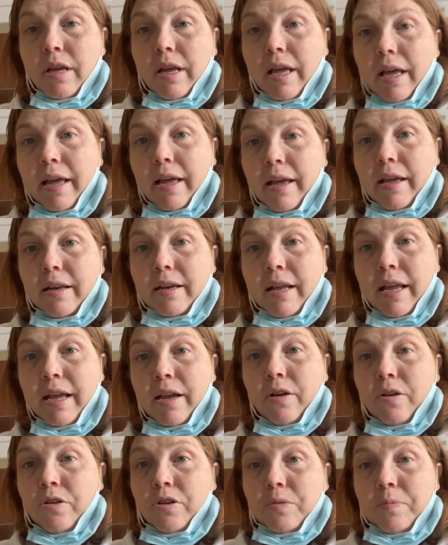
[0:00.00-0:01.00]
And hey,
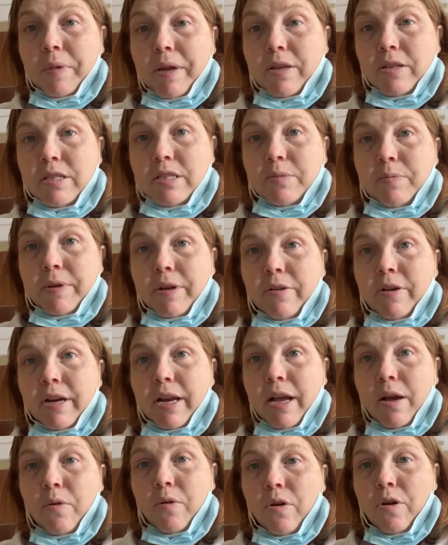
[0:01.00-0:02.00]
Earthbound Spirit,
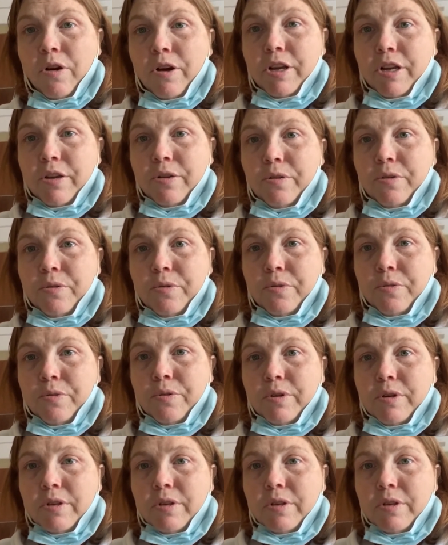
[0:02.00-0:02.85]
how are you?